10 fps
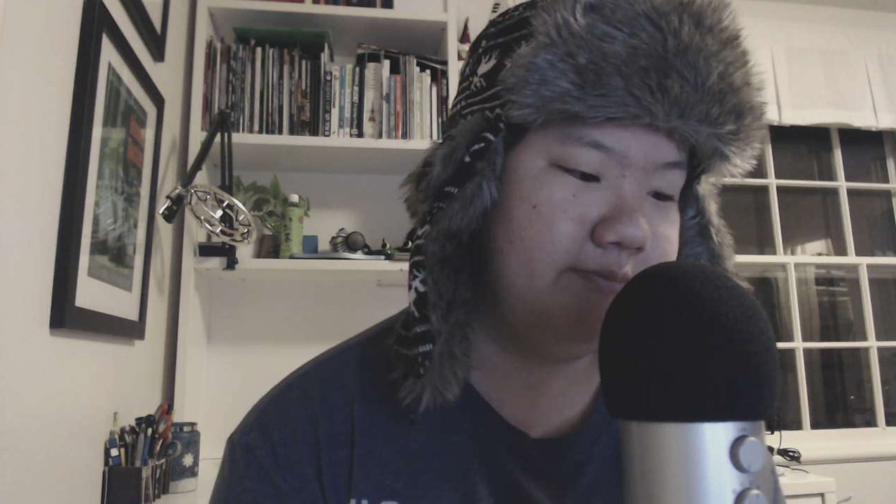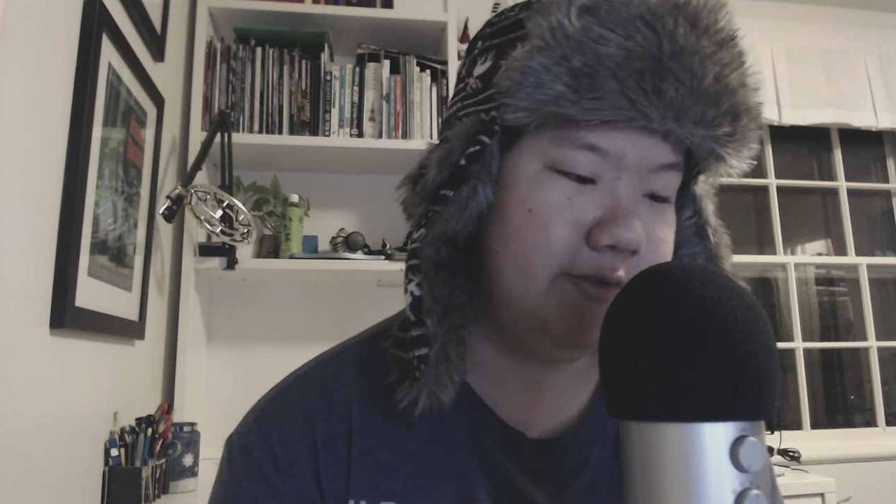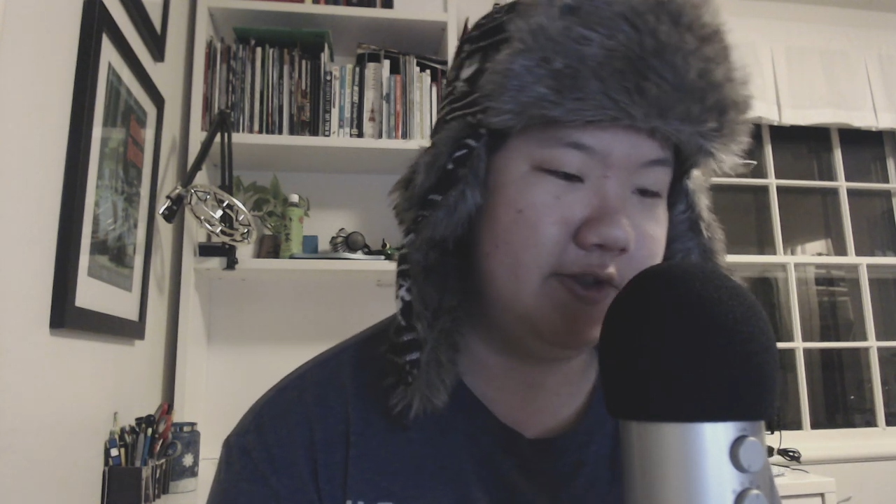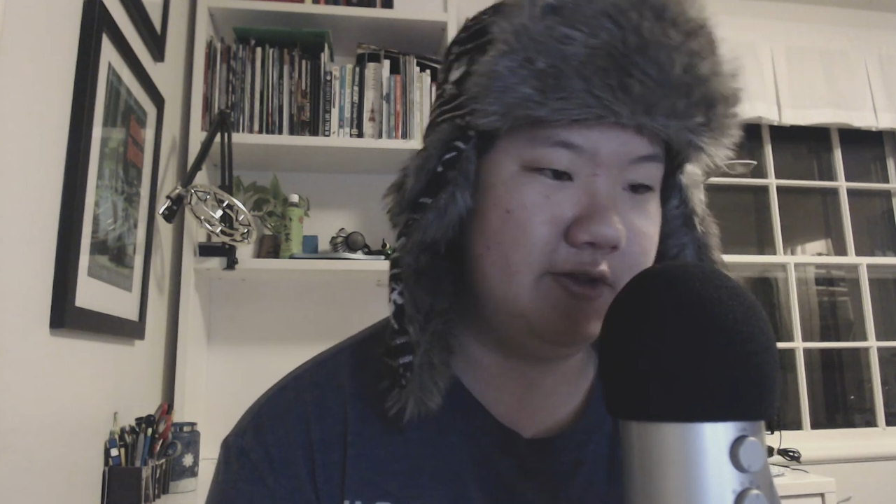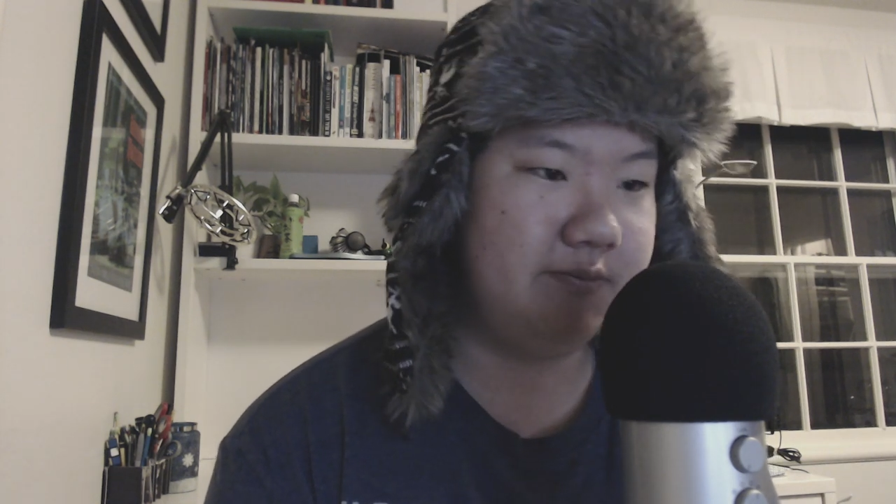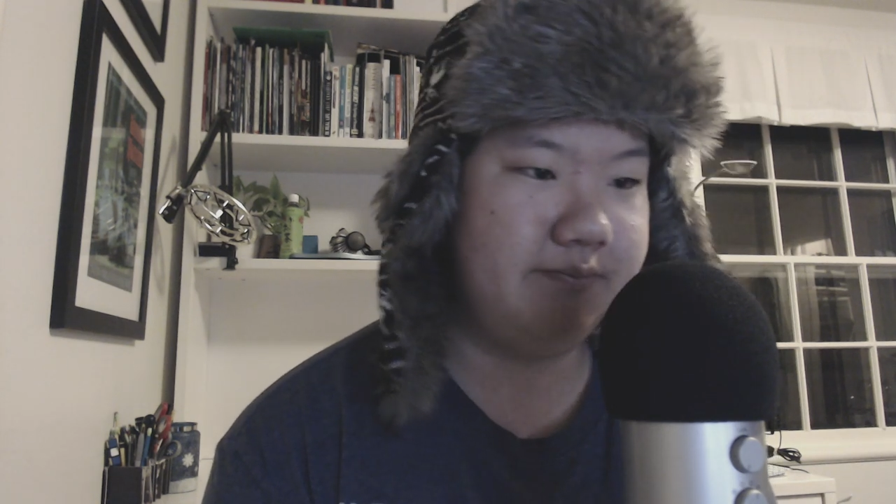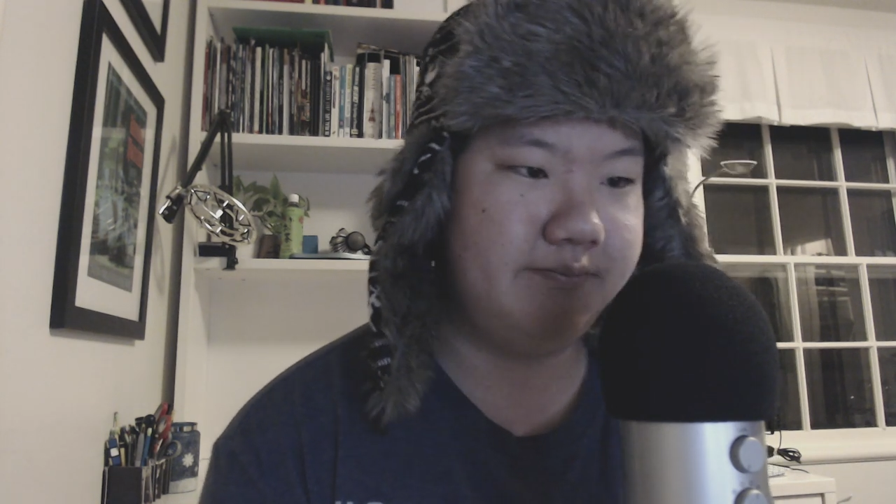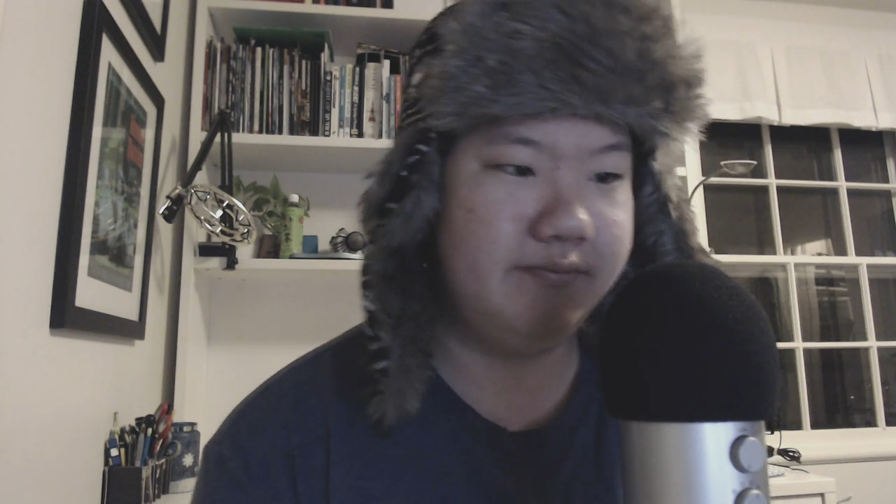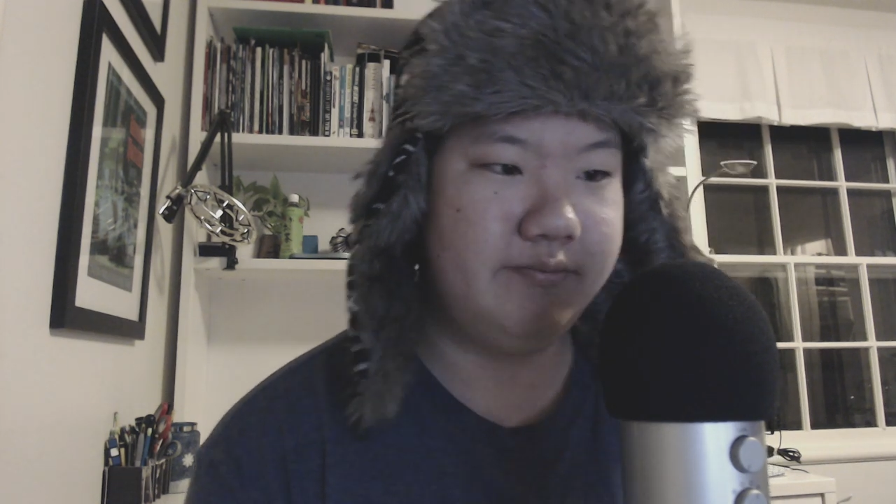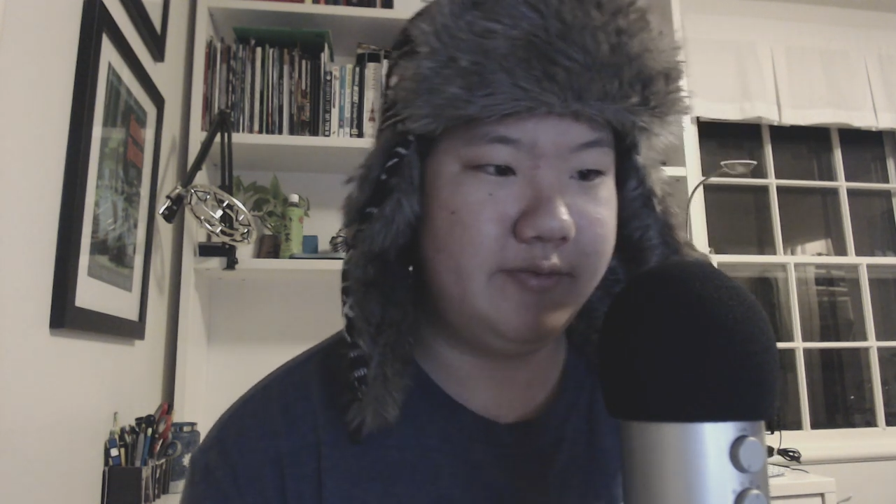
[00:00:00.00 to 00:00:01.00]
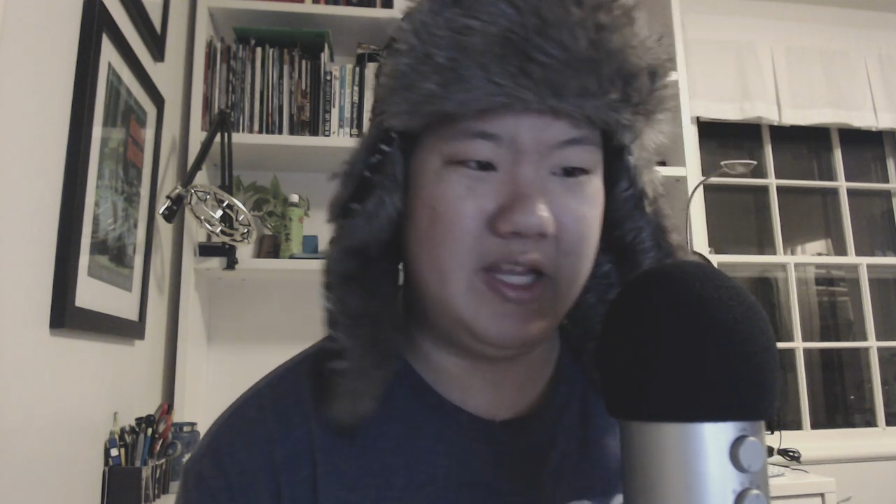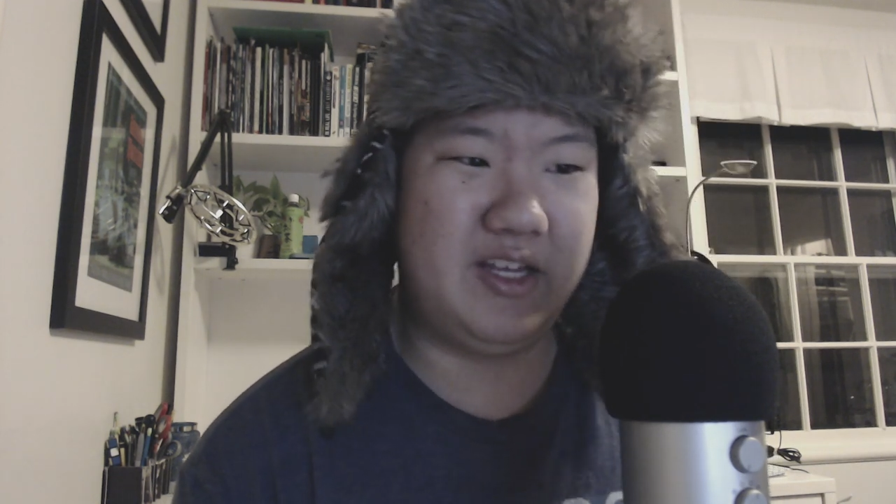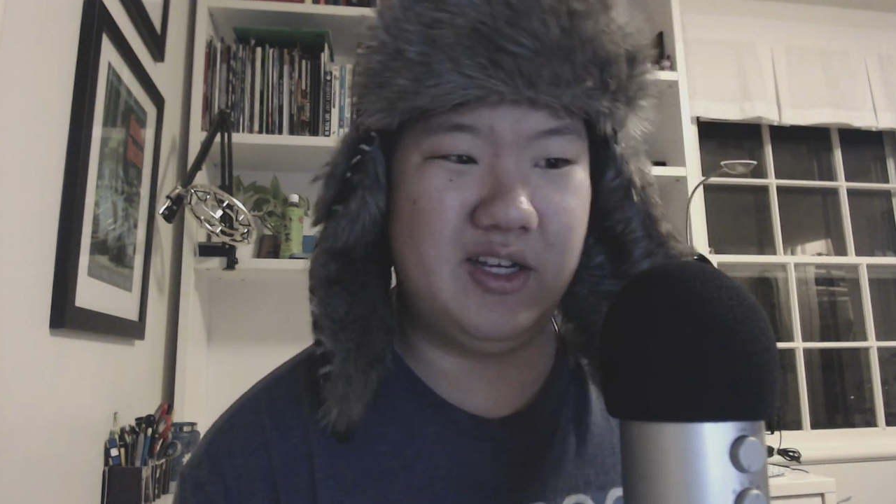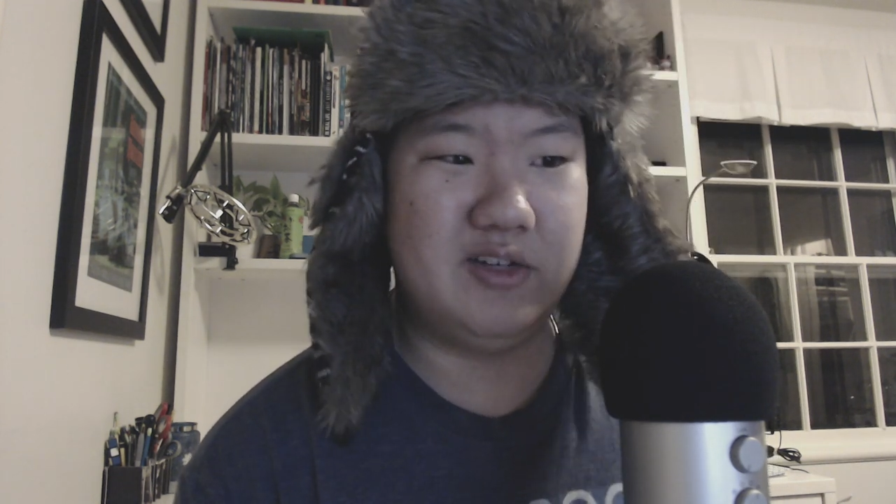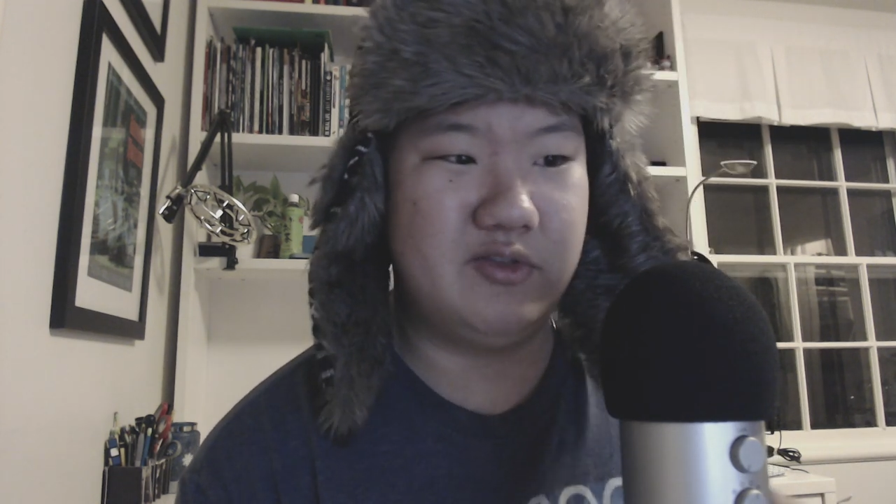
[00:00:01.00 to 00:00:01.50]
So thank
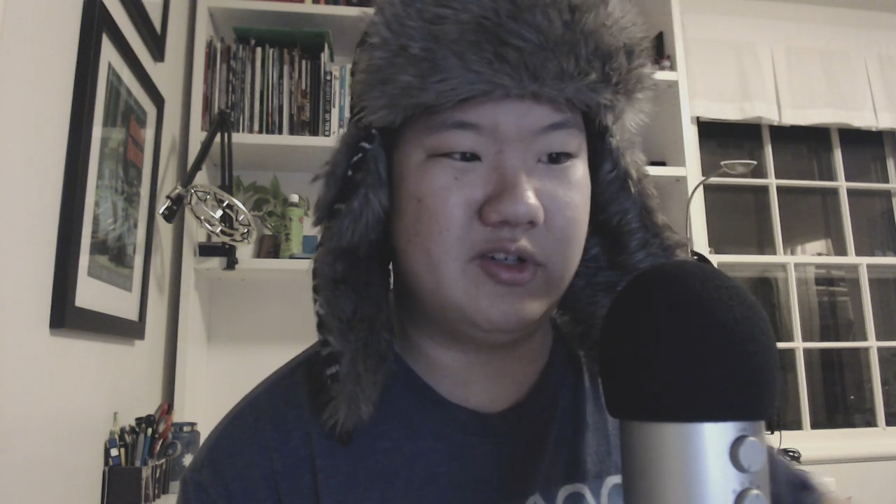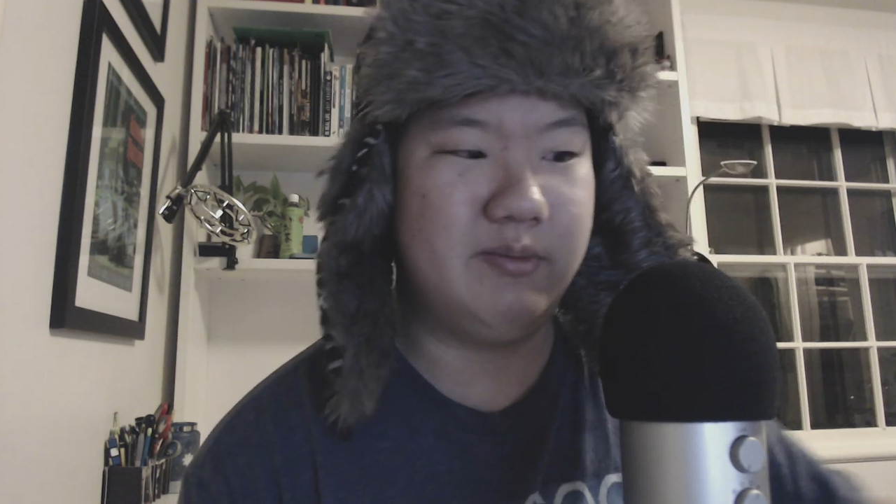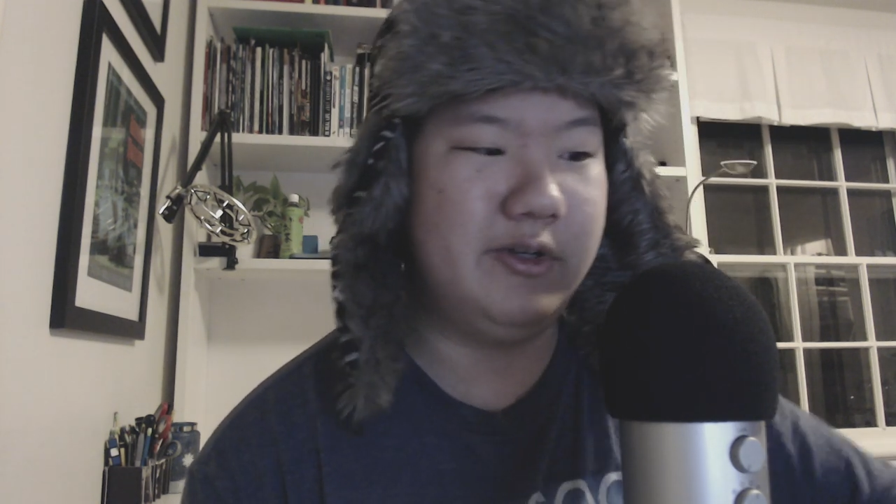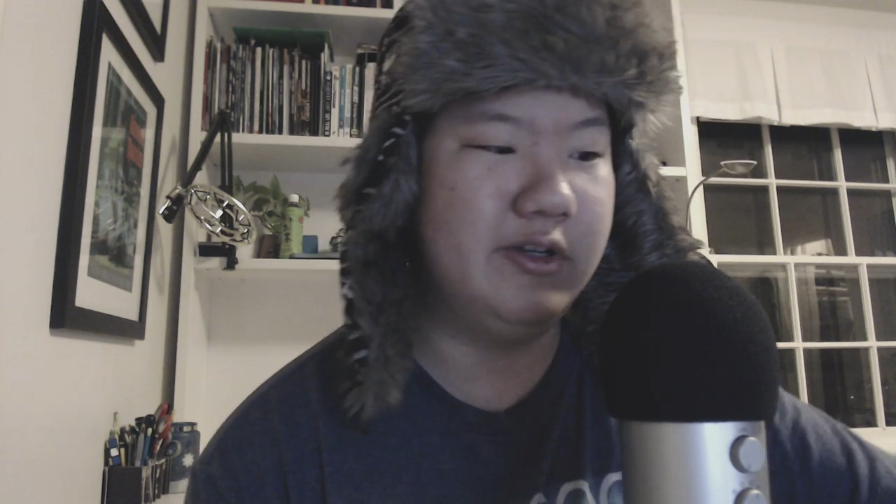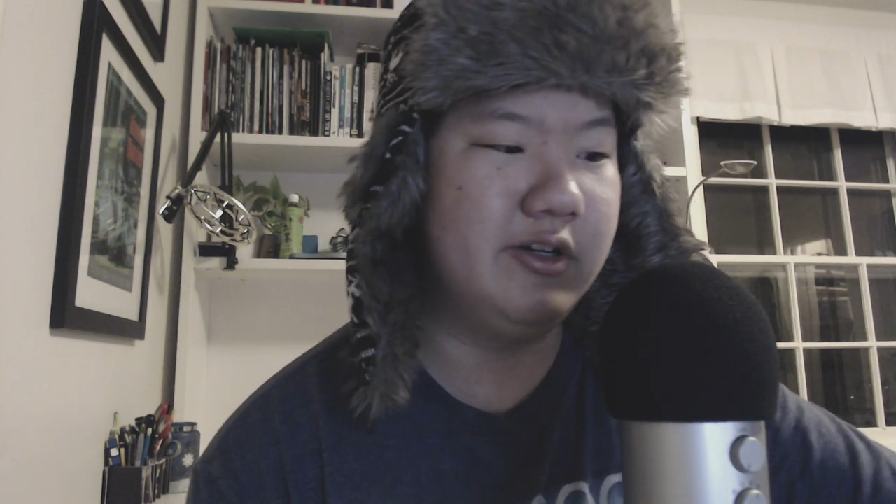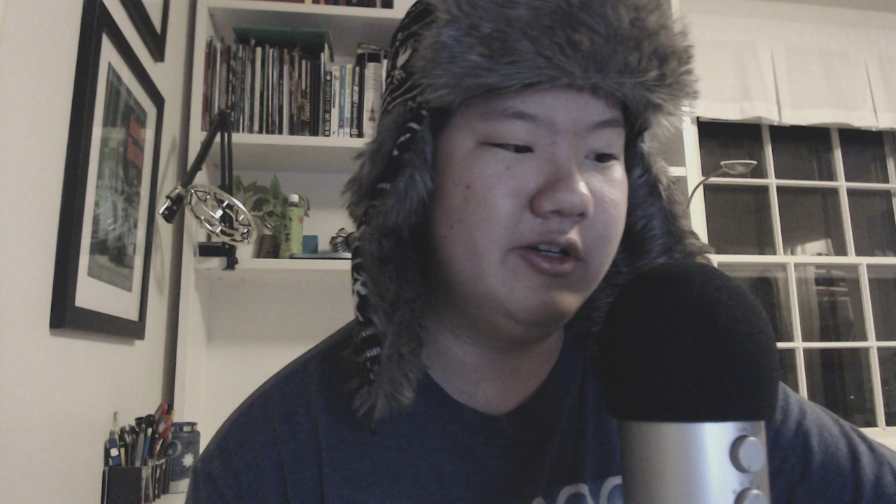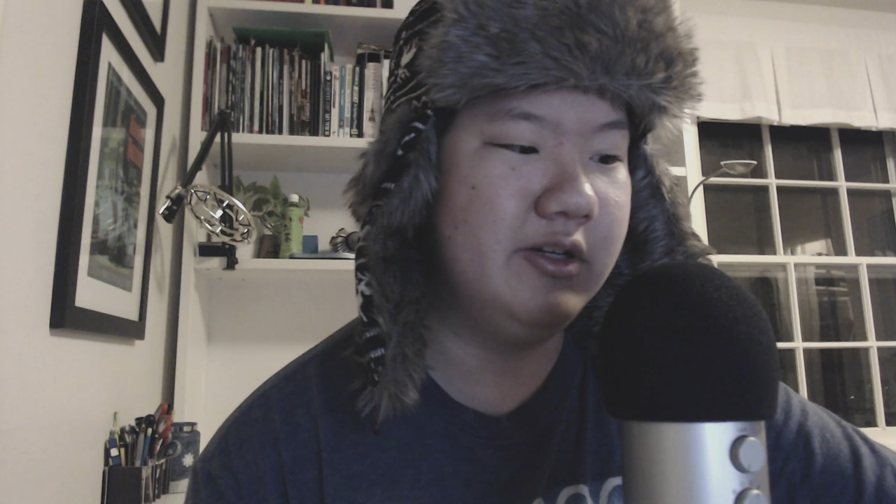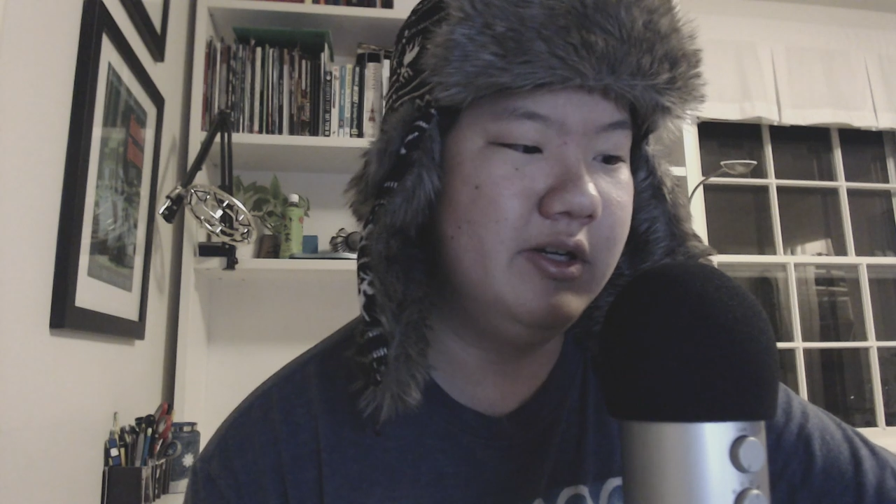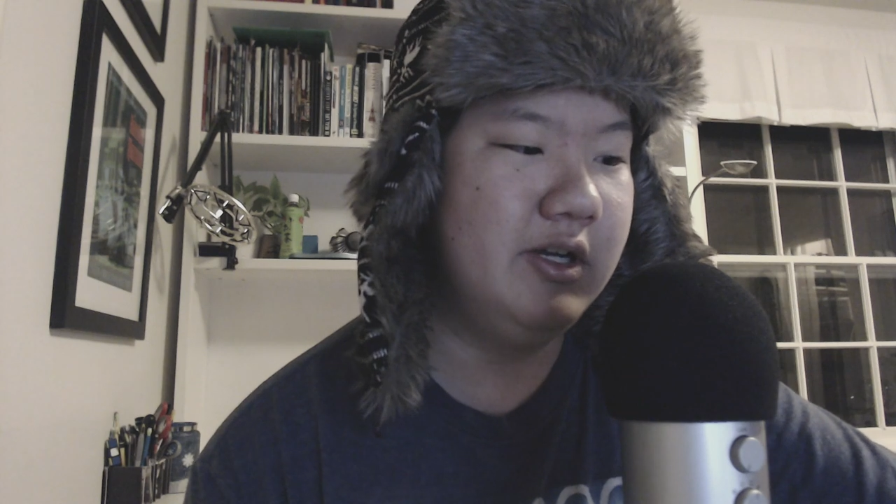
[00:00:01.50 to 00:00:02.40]
you guys for coming on